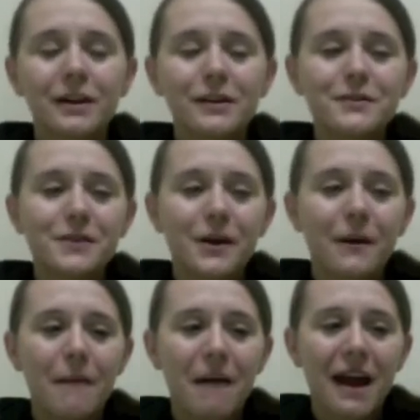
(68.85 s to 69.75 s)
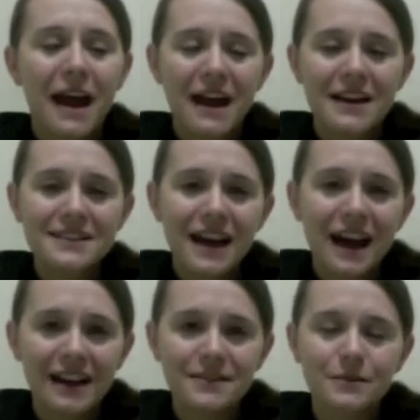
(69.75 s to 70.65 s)
So at my S
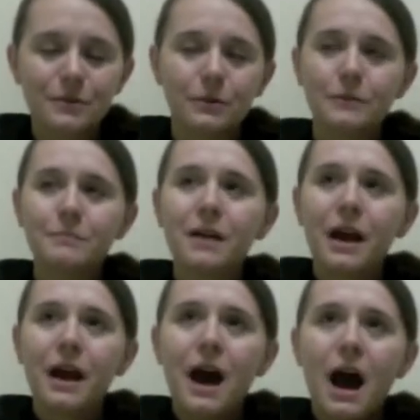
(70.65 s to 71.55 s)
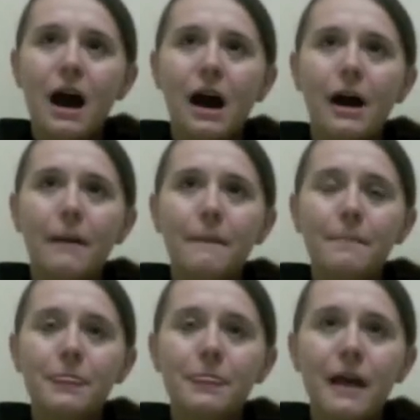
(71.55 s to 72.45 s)
High School,
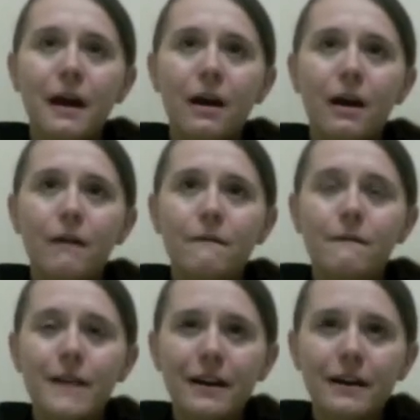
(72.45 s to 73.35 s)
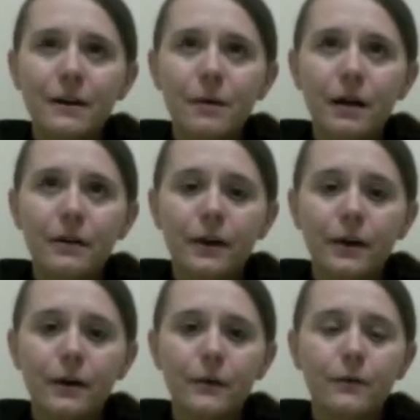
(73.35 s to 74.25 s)
they are very well
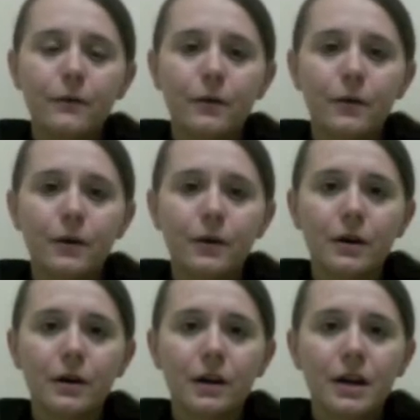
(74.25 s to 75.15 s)
known for